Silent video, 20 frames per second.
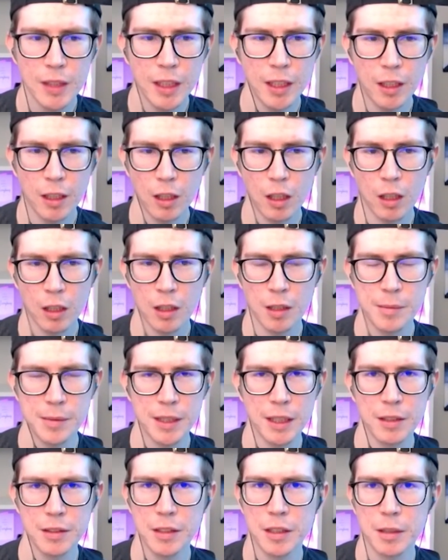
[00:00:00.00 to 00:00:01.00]
and it all
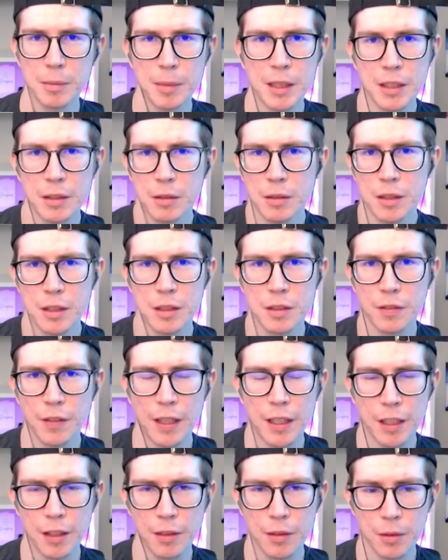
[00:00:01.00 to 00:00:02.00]
comes down to your mental and just
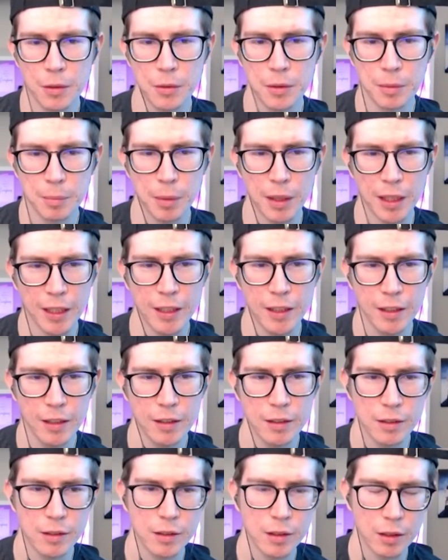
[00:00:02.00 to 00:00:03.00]
fighting through and playing
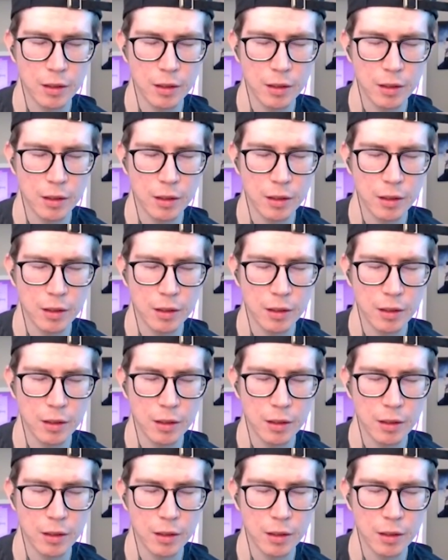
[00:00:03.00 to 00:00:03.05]
it.